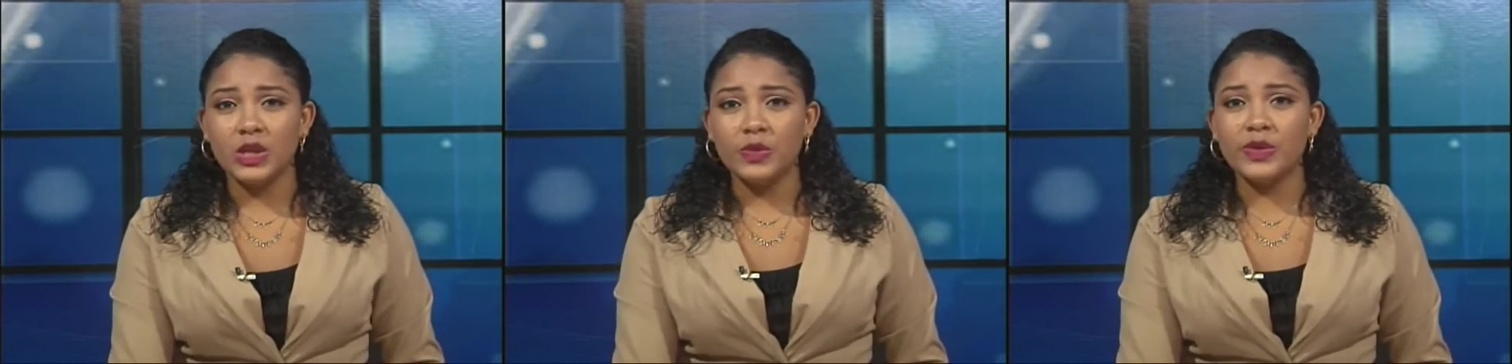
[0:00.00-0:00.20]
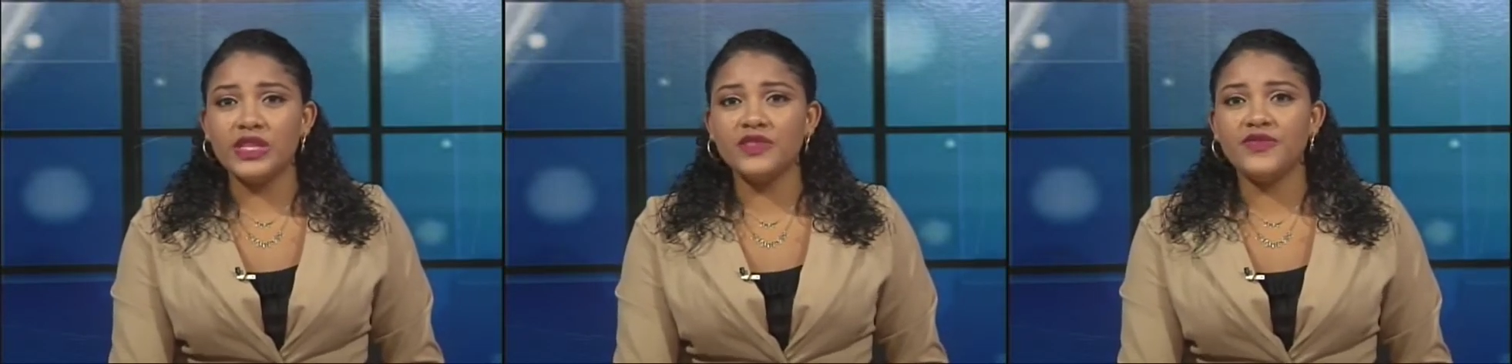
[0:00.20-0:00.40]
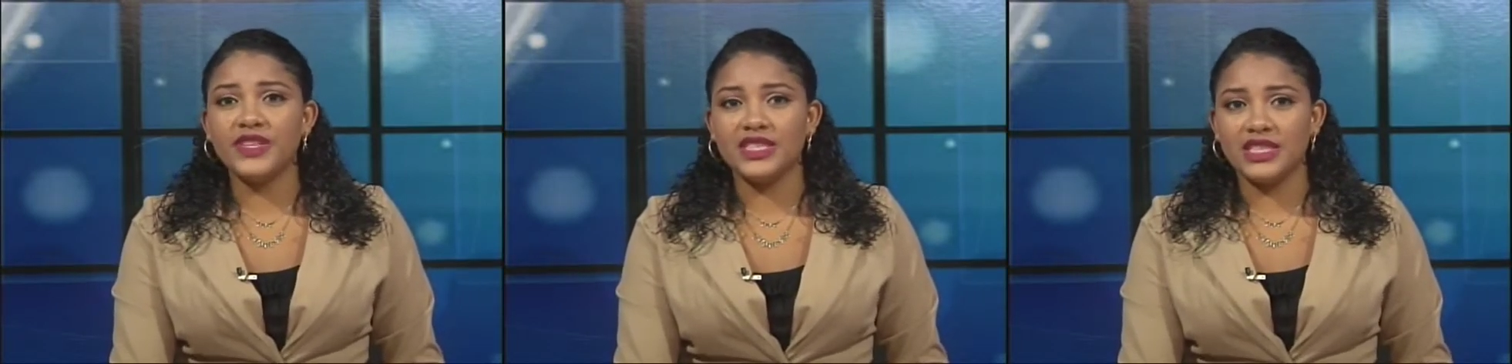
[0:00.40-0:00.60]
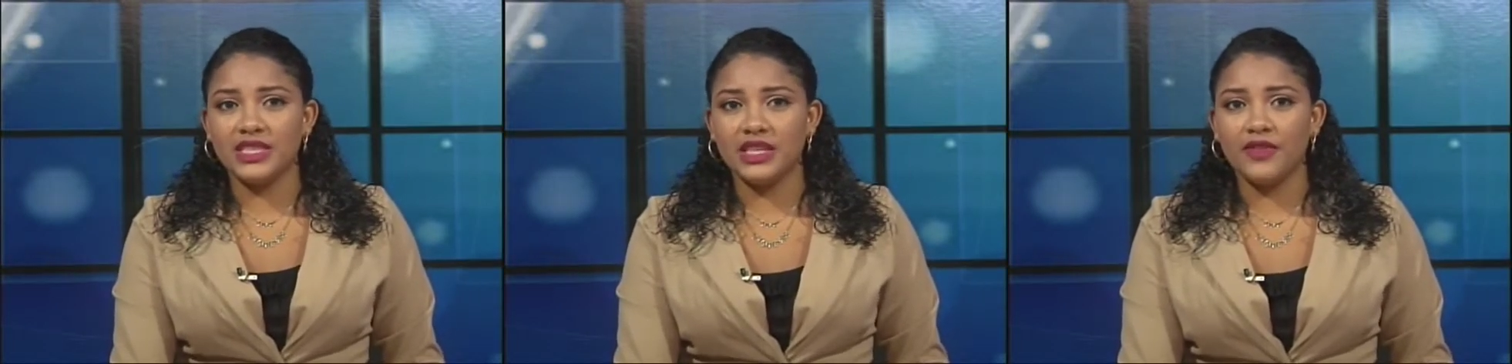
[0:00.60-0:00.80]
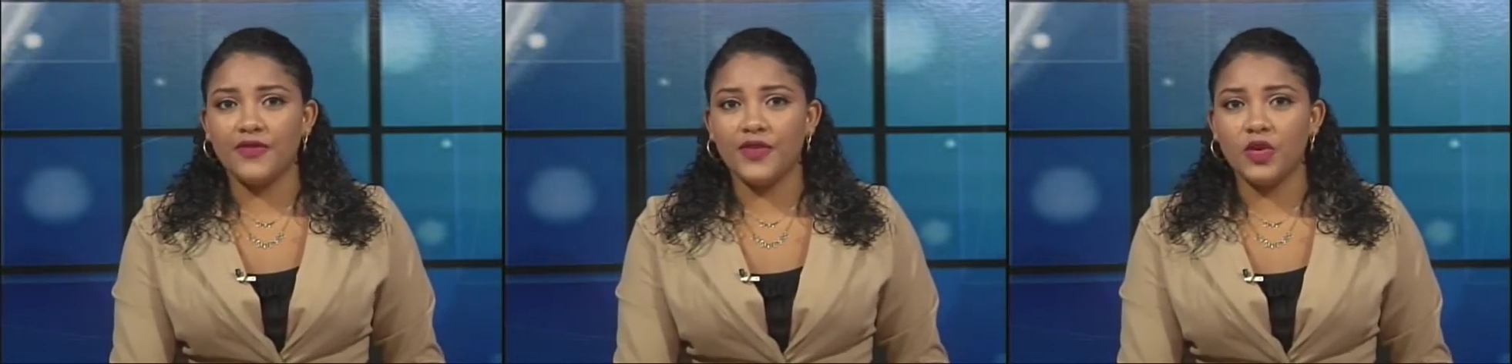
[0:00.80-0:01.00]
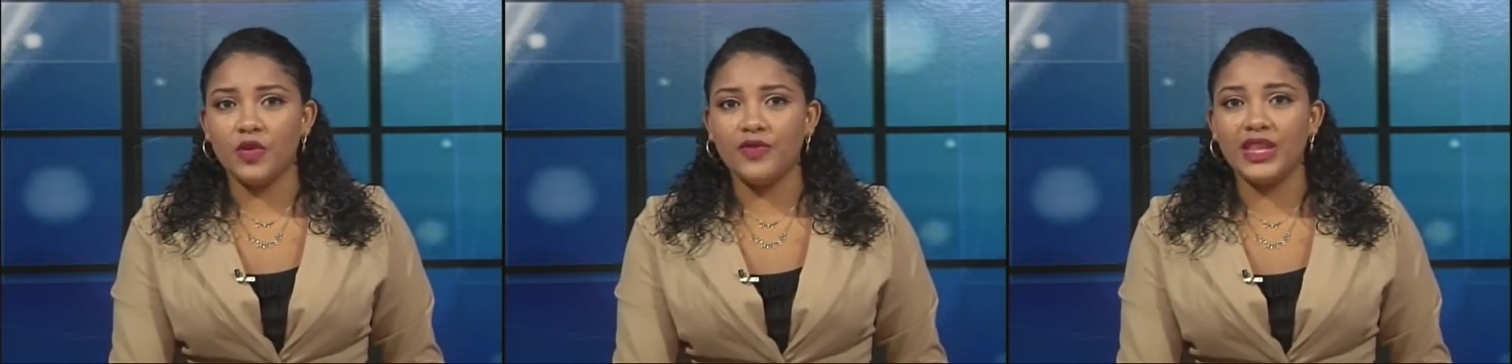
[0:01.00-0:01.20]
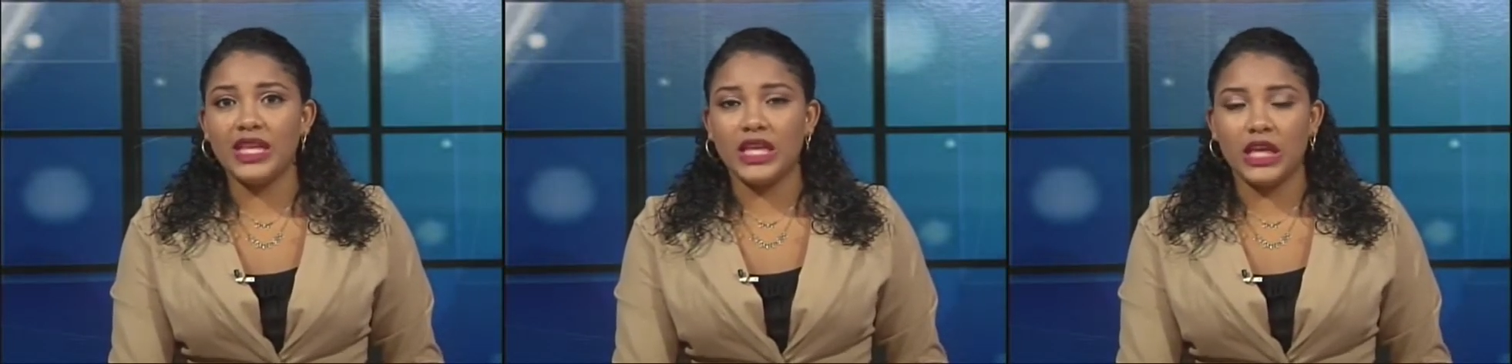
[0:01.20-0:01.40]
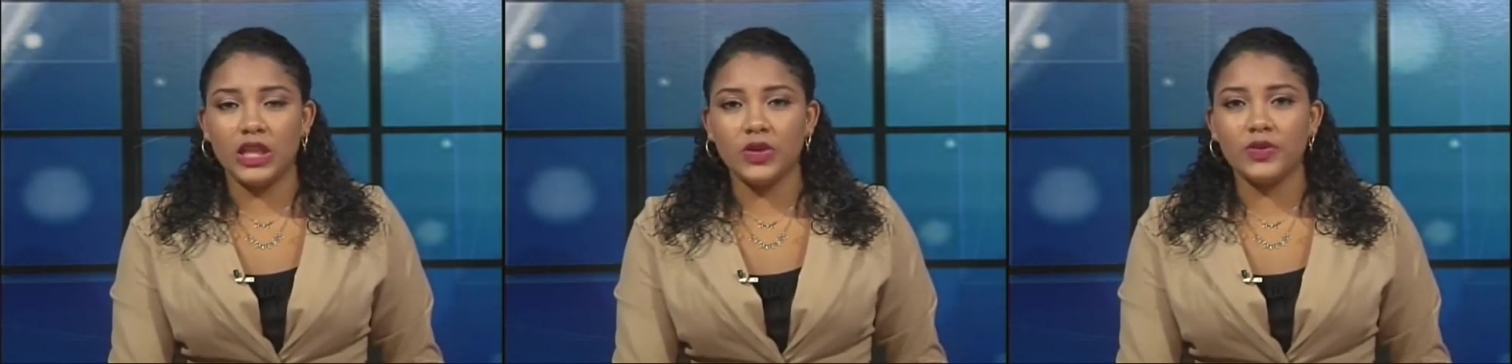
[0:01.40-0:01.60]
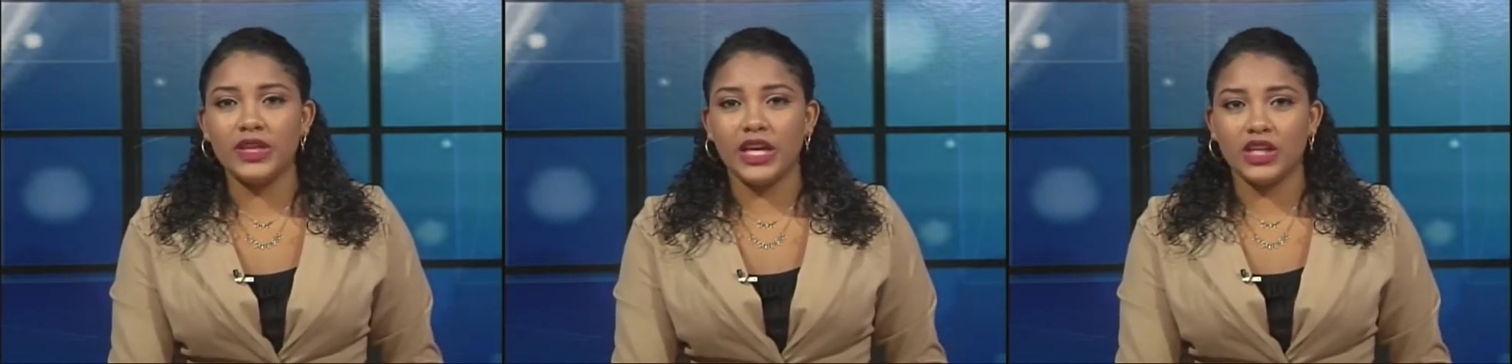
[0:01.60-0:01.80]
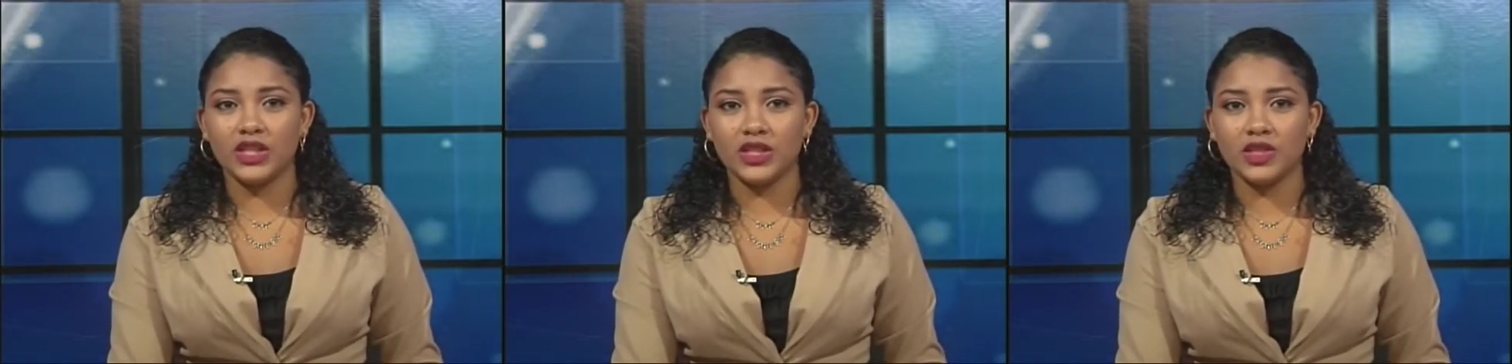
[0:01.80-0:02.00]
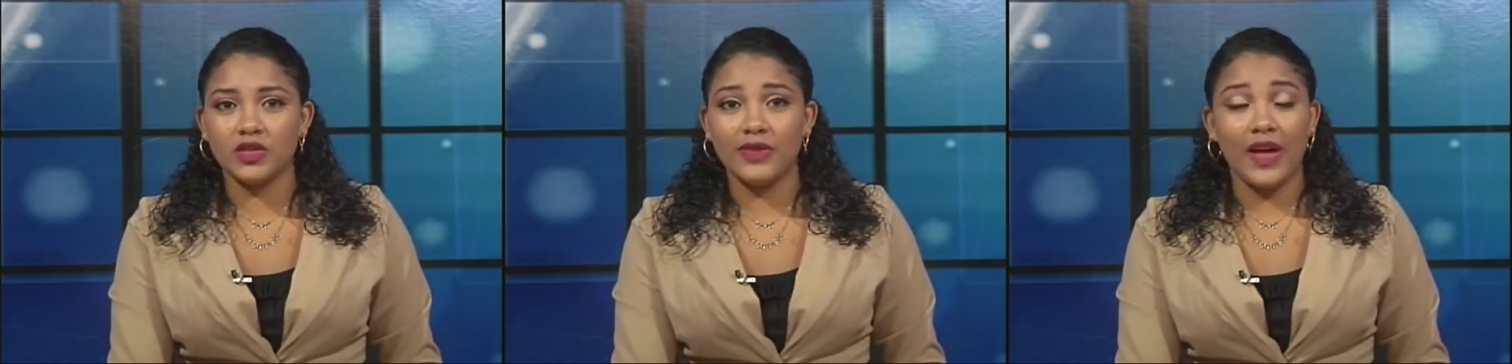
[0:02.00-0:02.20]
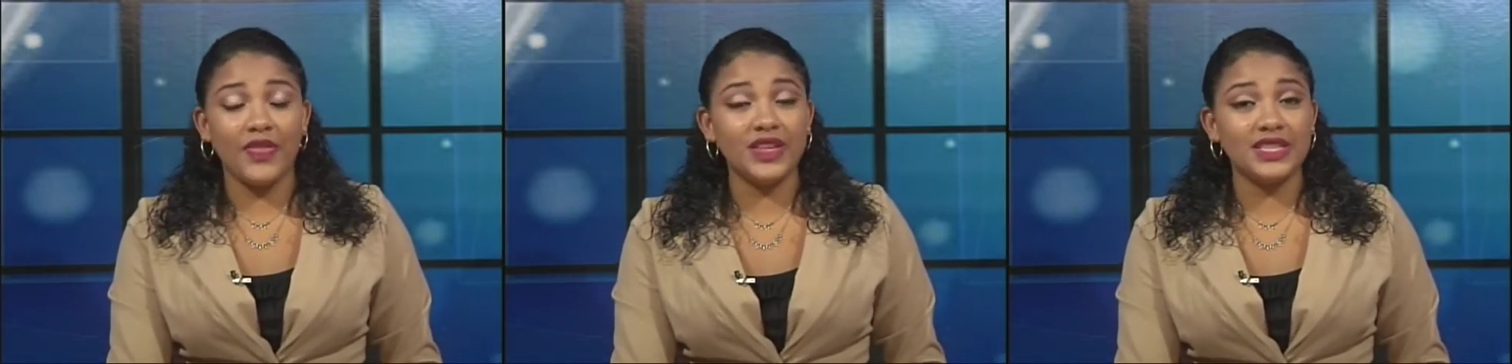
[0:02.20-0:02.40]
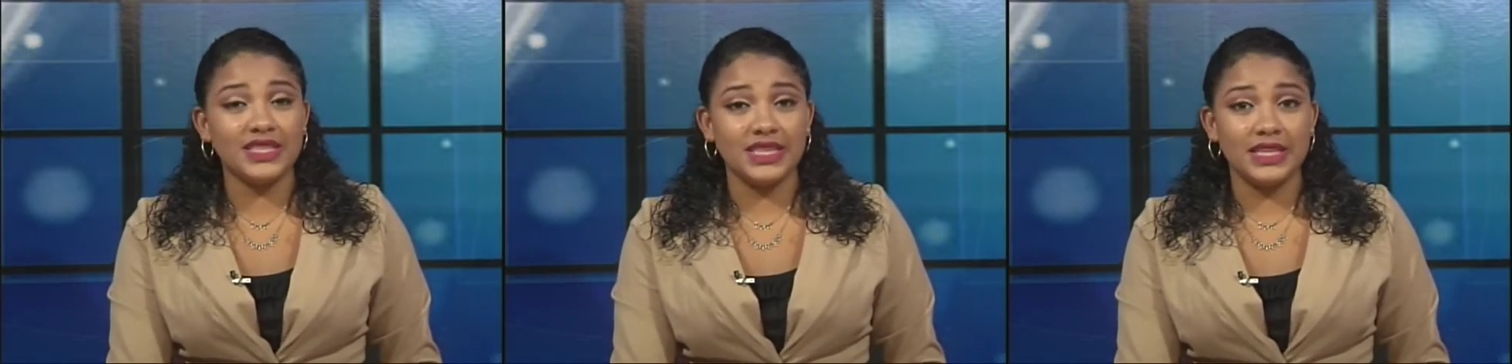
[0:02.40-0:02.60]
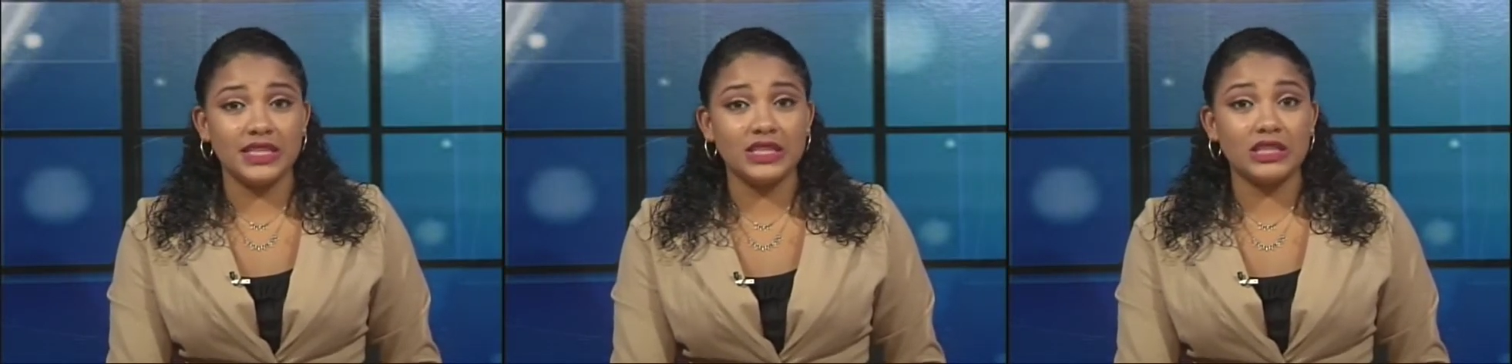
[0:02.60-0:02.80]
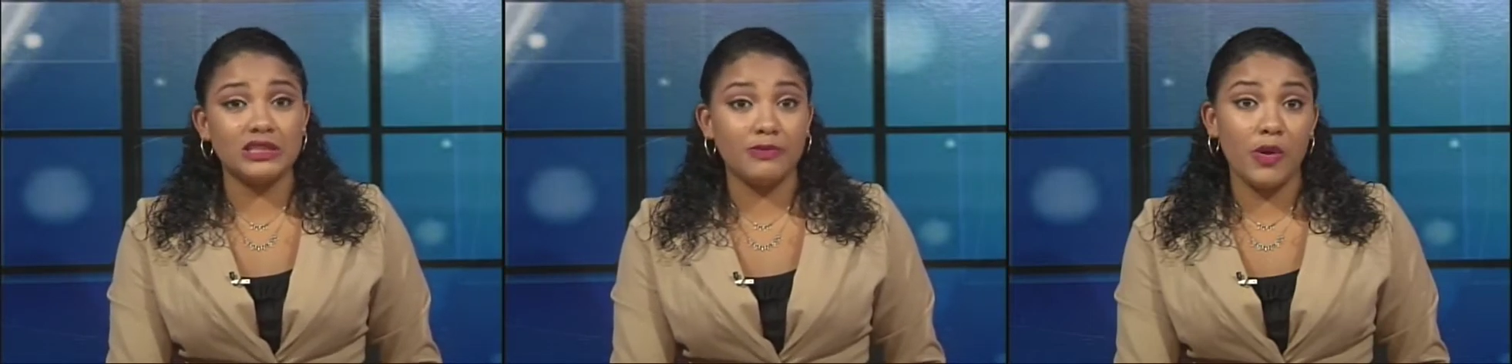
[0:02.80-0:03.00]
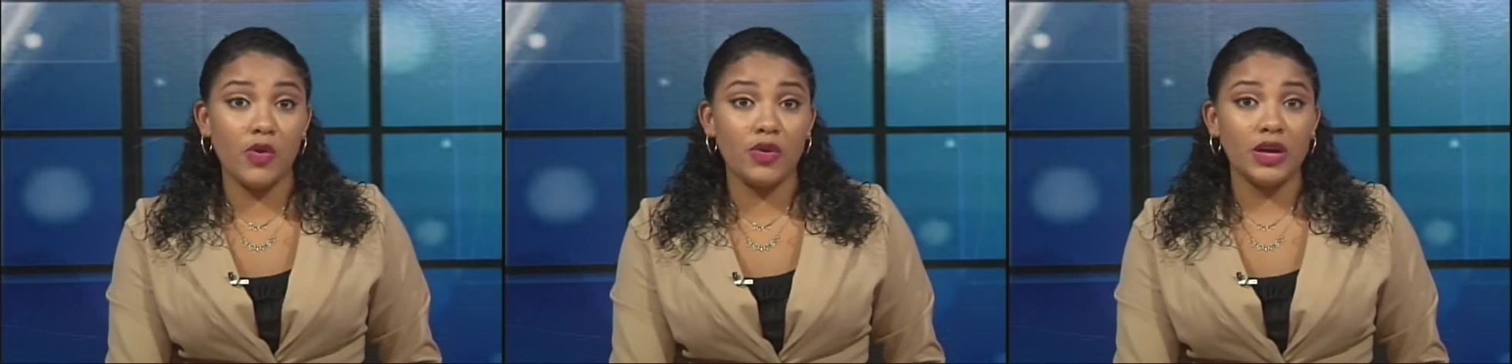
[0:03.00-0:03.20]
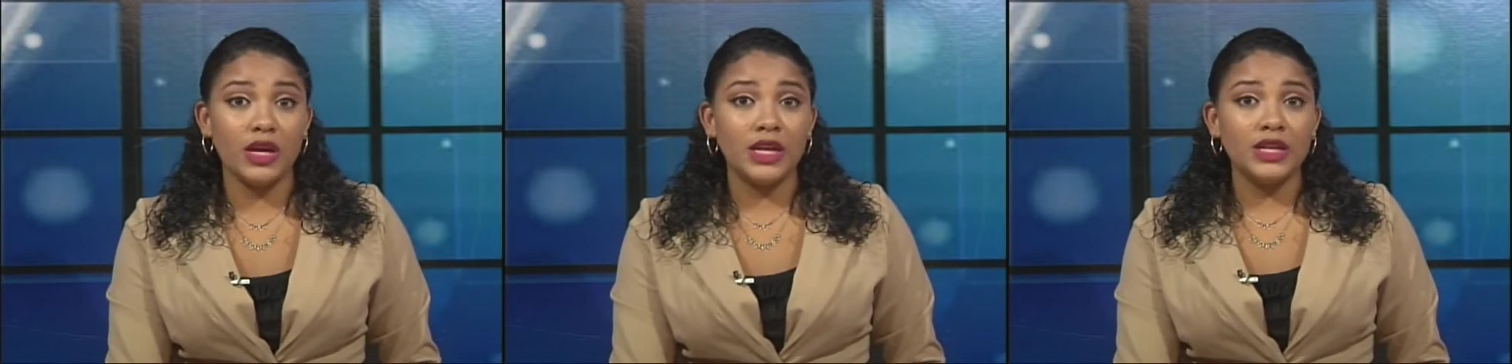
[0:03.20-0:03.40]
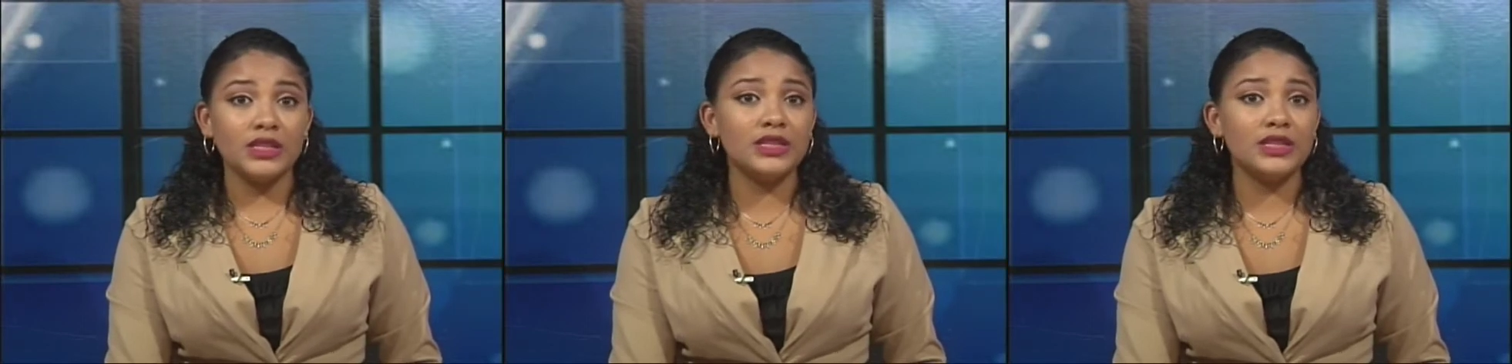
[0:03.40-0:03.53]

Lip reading: We visited a few of the key locations around the city and spoke